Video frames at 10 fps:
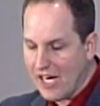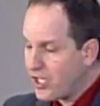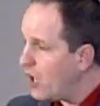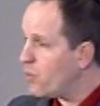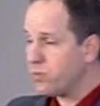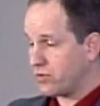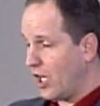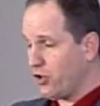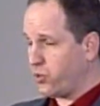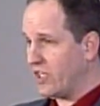Our co
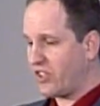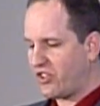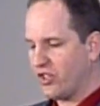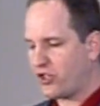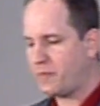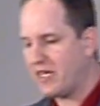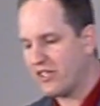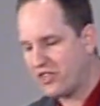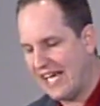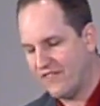coach wants us to
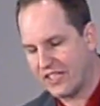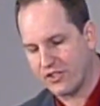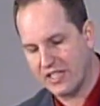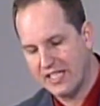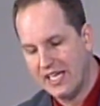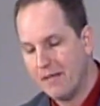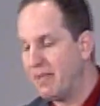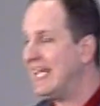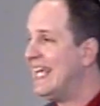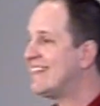experience that victory,
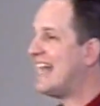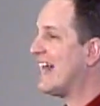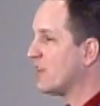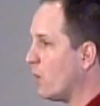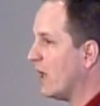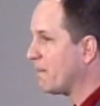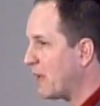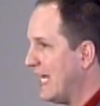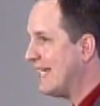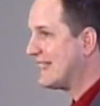but he's not the one
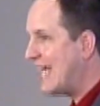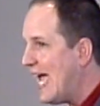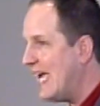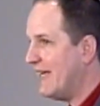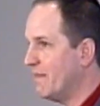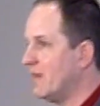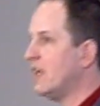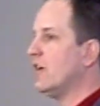playing the game.